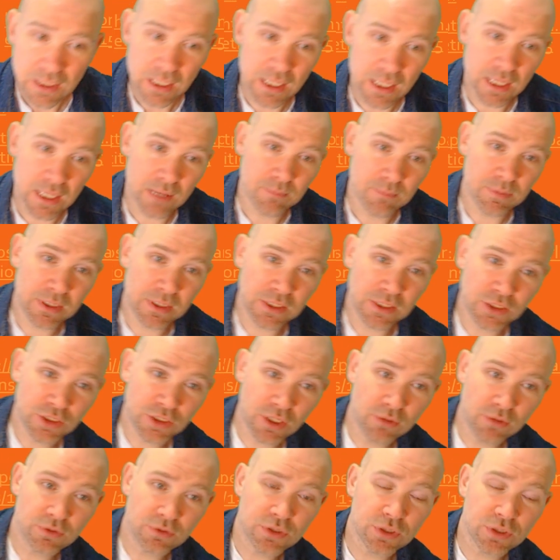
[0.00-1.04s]
Um, but it
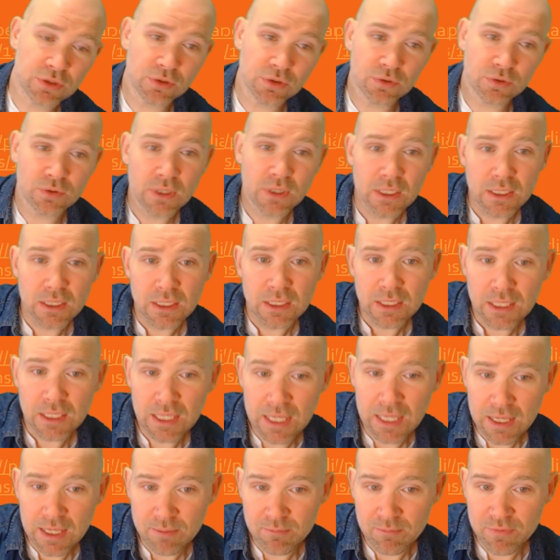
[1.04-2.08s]
shows you
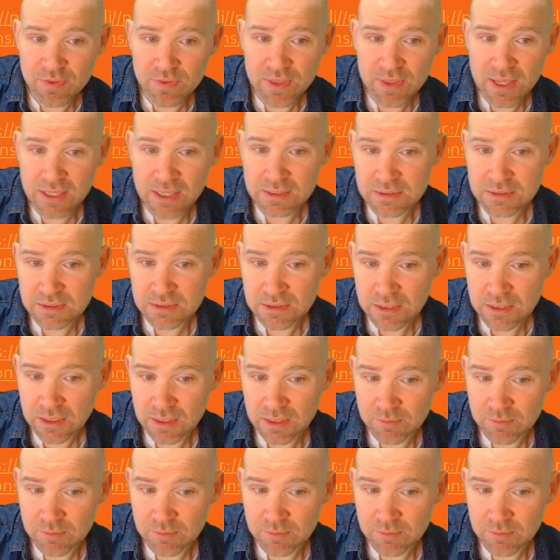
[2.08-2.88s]
um, that